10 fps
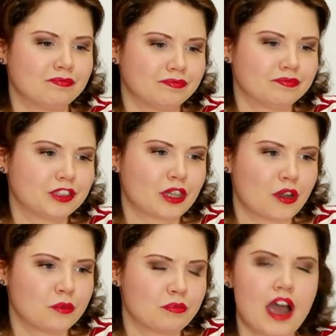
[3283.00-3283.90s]

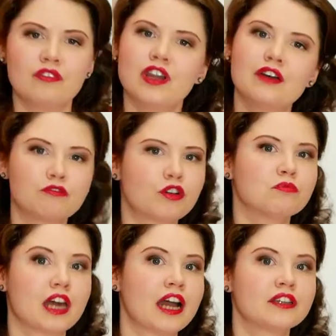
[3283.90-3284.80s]
So I've learnt from
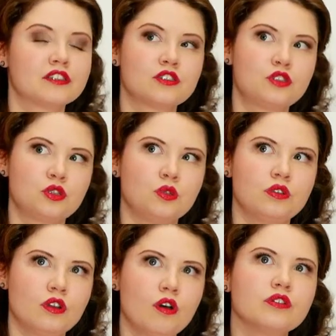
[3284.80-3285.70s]
that to
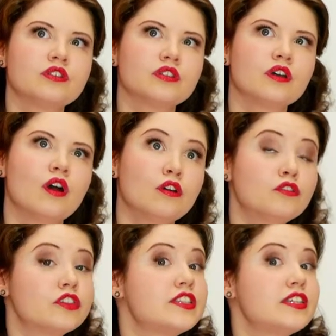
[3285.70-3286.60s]
not over
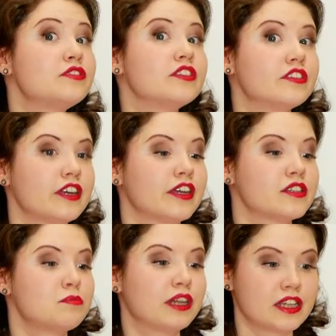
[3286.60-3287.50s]
stiffen things,
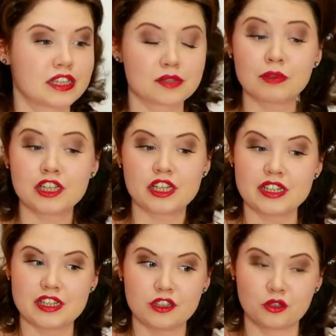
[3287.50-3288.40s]
because it's much
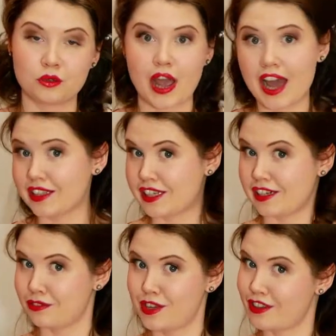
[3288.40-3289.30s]
easier to add
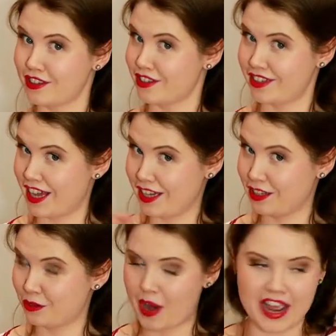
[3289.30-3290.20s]
stiffener than take it
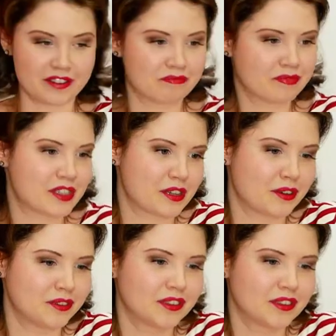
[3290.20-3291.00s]
away. So